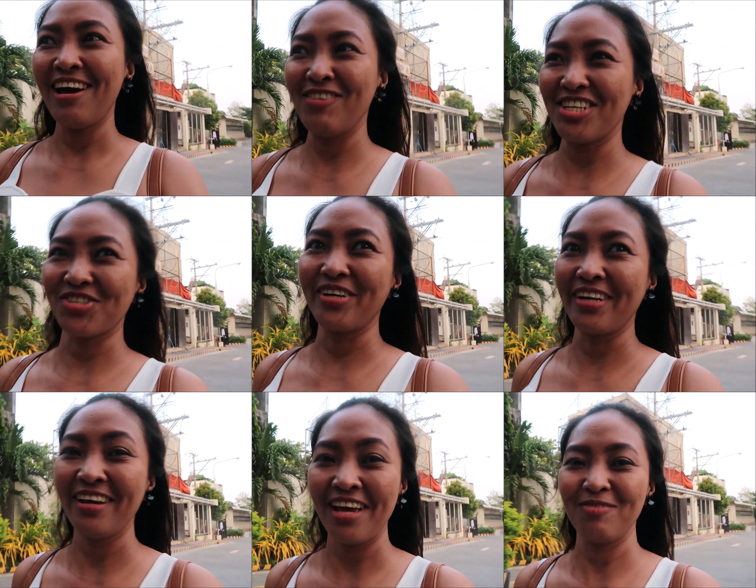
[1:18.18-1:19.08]
I'm not sure.
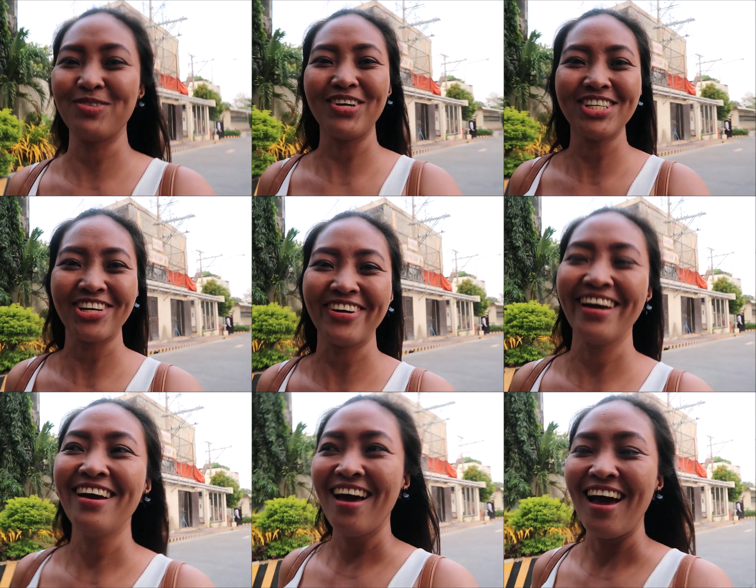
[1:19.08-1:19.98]
I'm sorry, Shara.
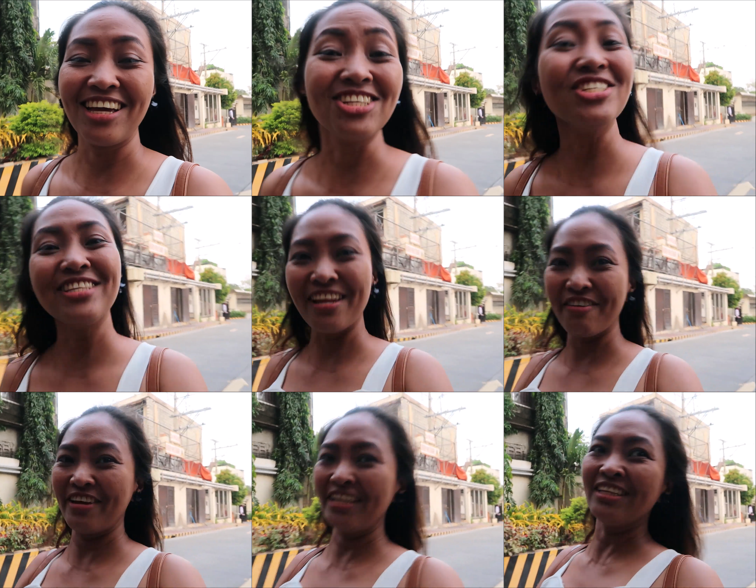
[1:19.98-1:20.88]
I guess she's
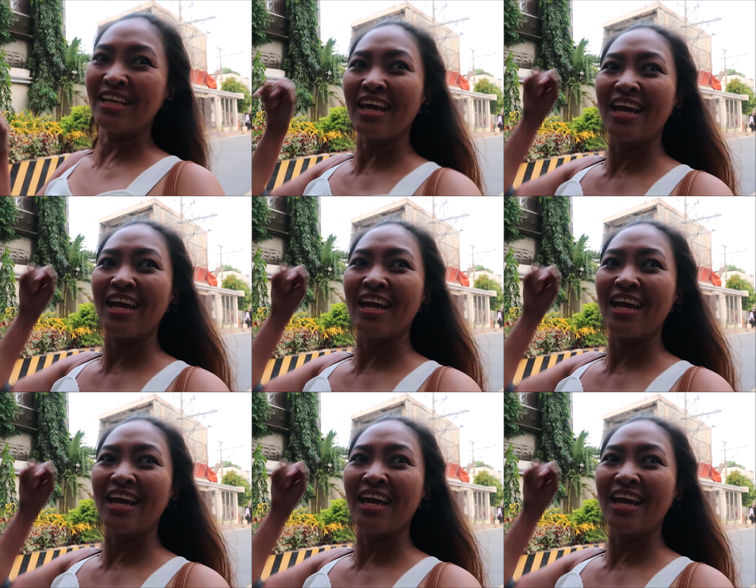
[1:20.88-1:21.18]
11th.